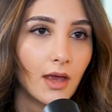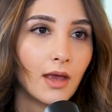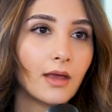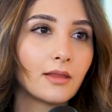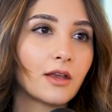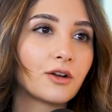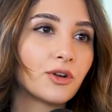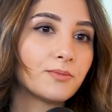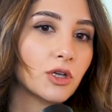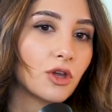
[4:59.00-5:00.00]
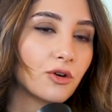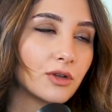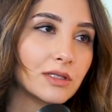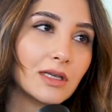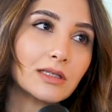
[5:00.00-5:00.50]
In the
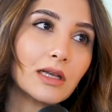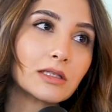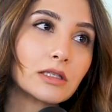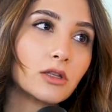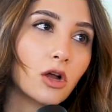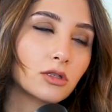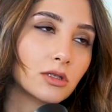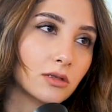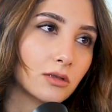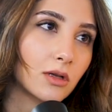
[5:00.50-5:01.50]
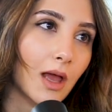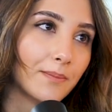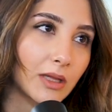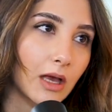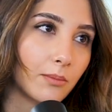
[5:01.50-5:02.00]
cryptocurrencies, it's not
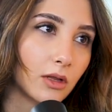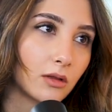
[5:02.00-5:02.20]
applicable